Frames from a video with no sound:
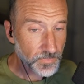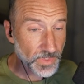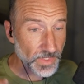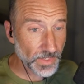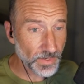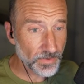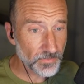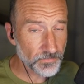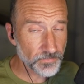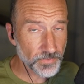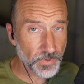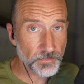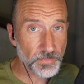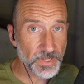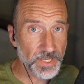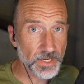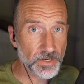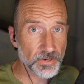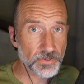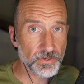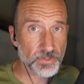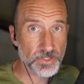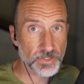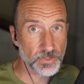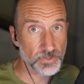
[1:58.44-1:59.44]
And from
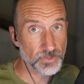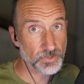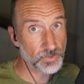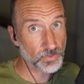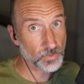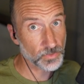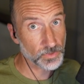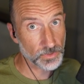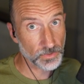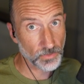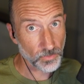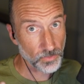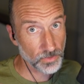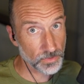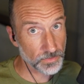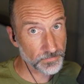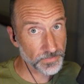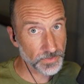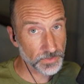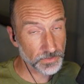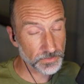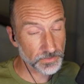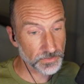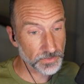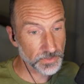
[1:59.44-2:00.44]
here, you sort or
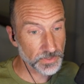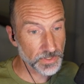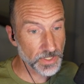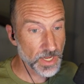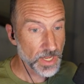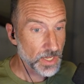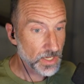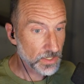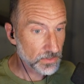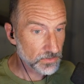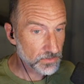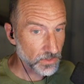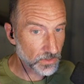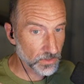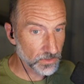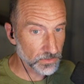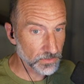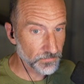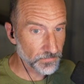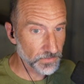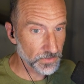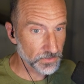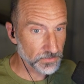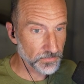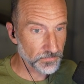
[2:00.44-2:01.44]
filter. It's called
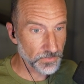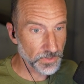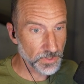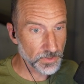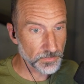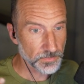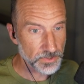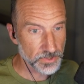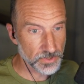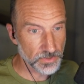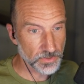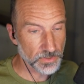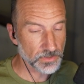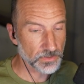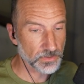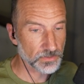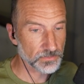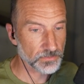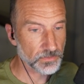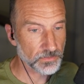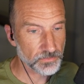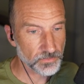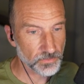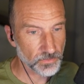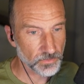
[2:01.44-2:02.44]
a filter view, but you can
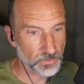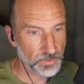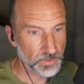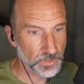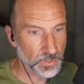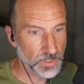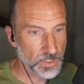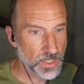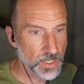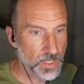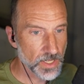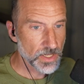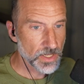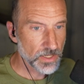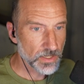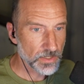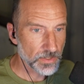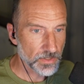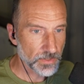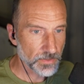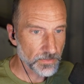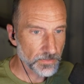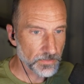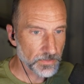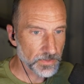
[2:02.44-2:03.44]
also sort.
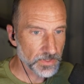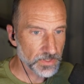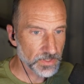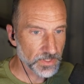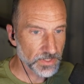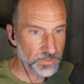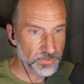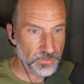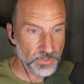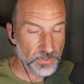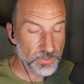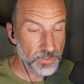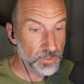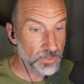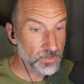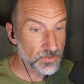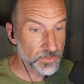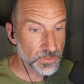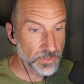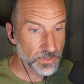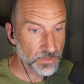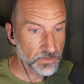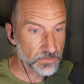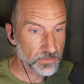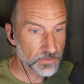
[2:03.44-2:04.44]
Let's just
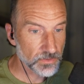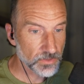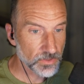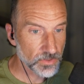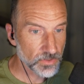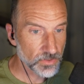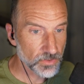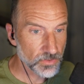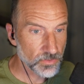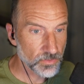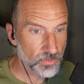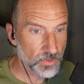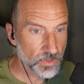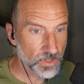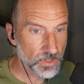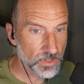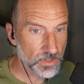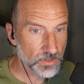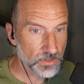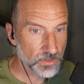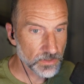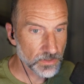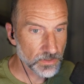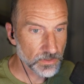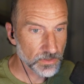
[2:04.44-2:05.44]
use it to
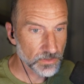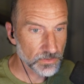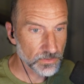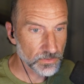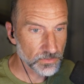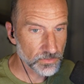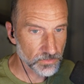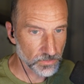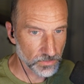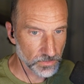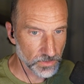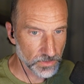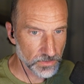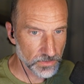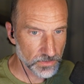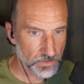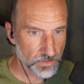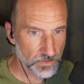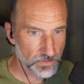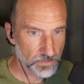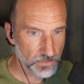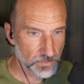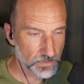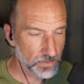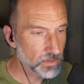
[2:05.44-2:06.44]
sort.
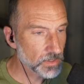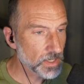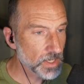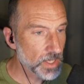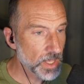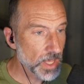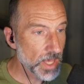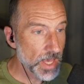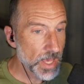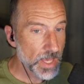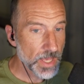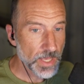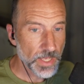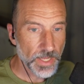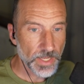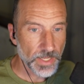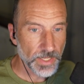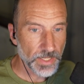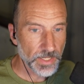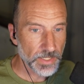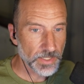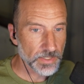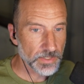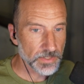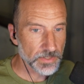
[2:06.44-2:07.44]

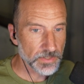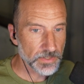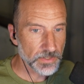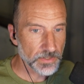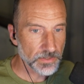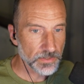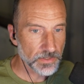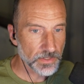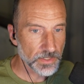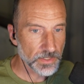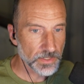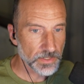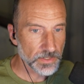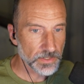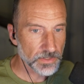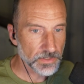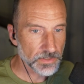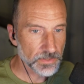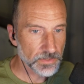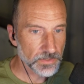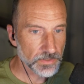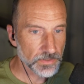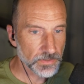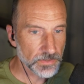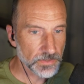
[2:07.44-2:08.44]
And
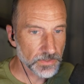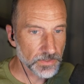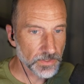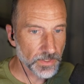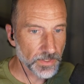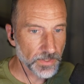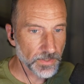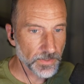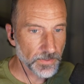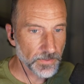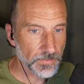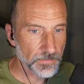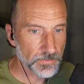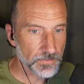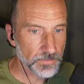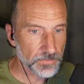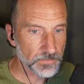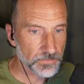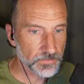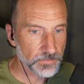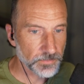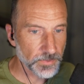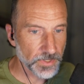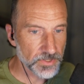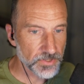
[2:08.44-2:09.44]
the
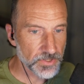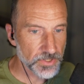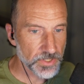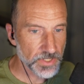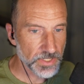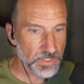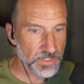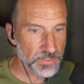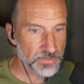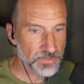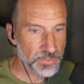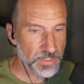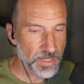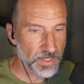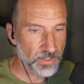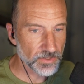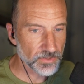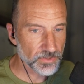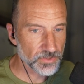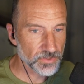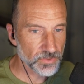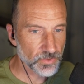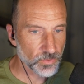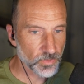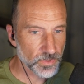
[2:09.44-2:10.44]
spreadsheet is now
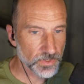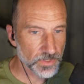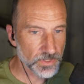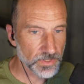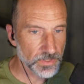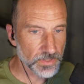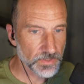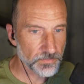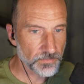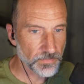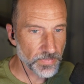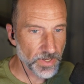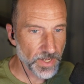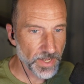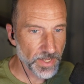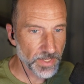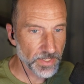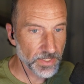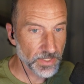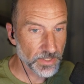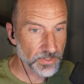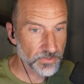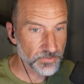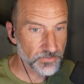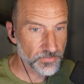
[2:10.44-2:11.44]
sorted by
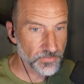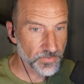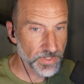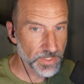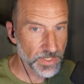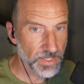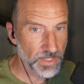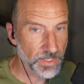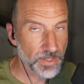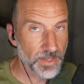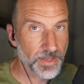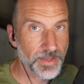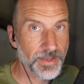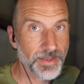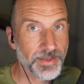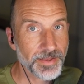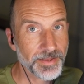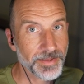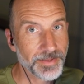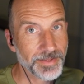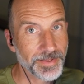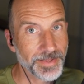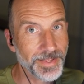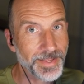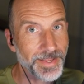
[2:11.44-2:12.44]
country
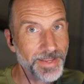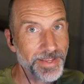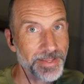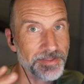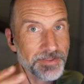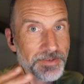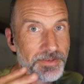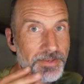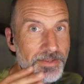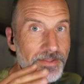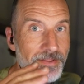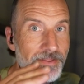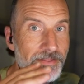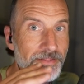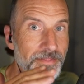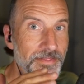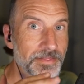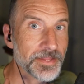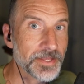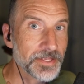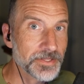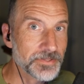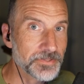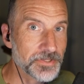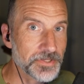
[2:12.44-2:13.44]
in
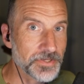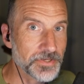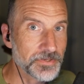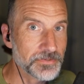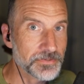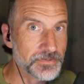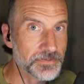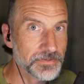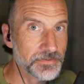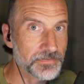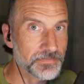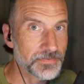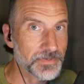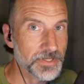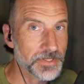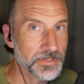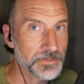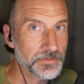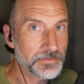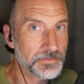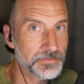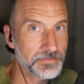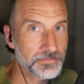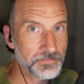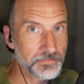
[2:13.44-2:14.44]
this user's
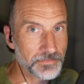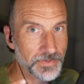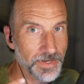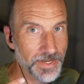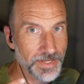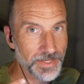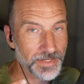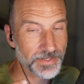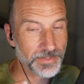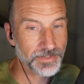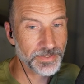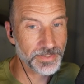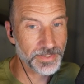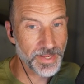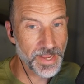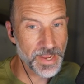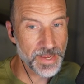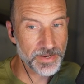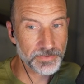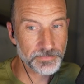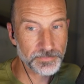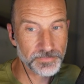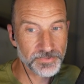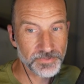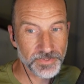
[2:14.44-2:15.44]
view, right? In
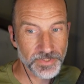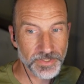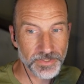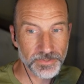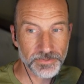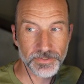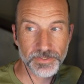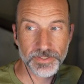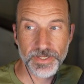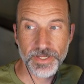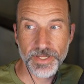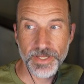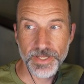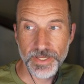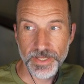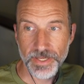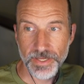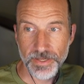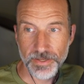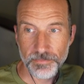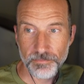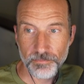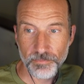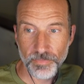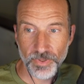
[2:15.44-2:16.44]
Adam's view.
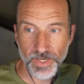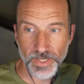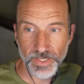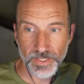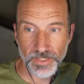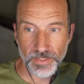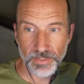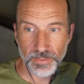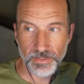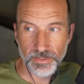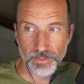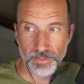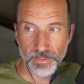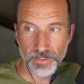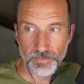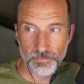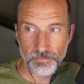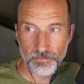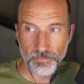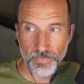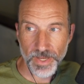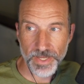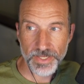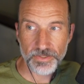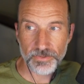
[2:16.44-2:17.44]
But
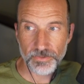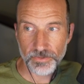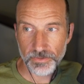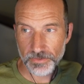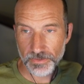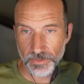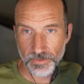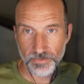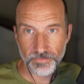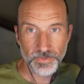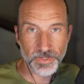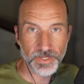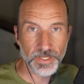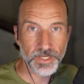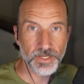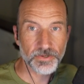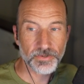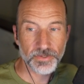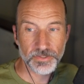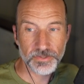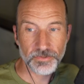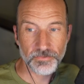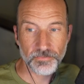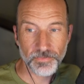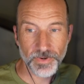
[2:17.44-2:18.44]
Michael over
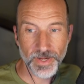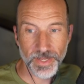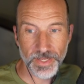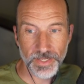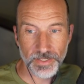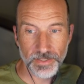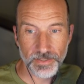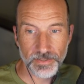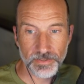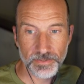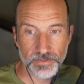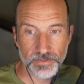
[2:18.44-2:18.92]
here on the right,